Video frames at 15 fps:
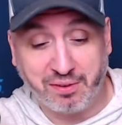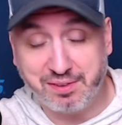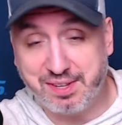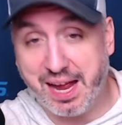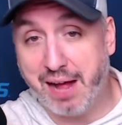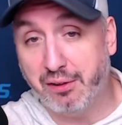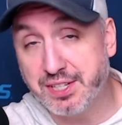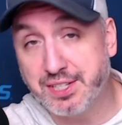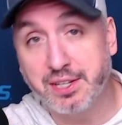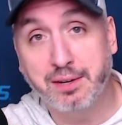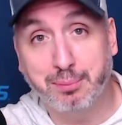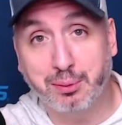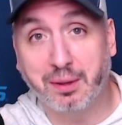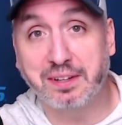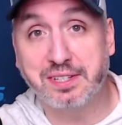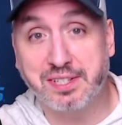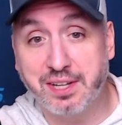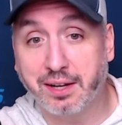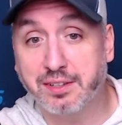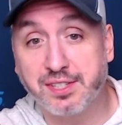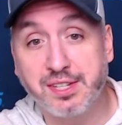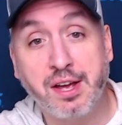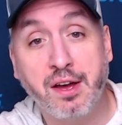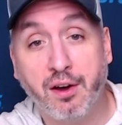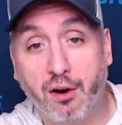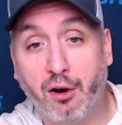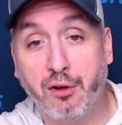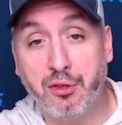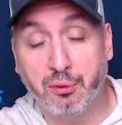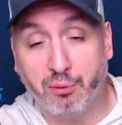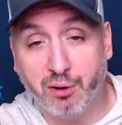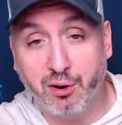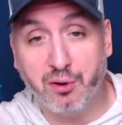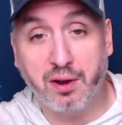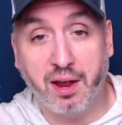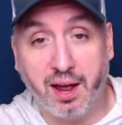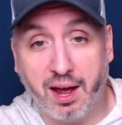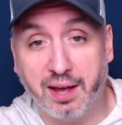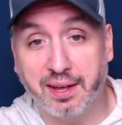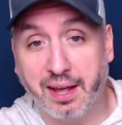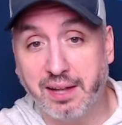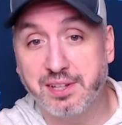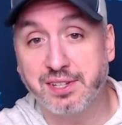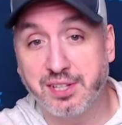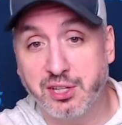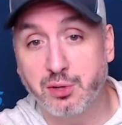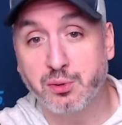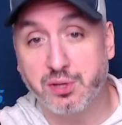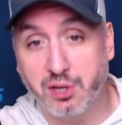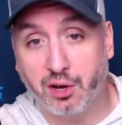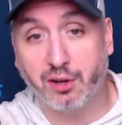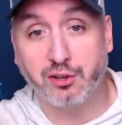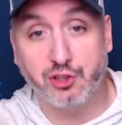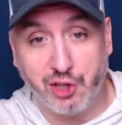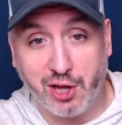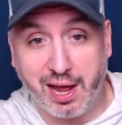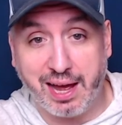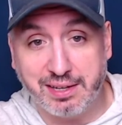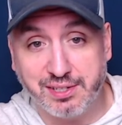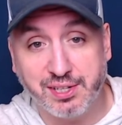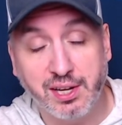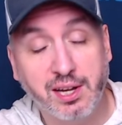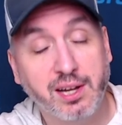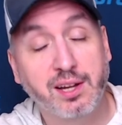Dallas plus six on the road against the Utah Jazz,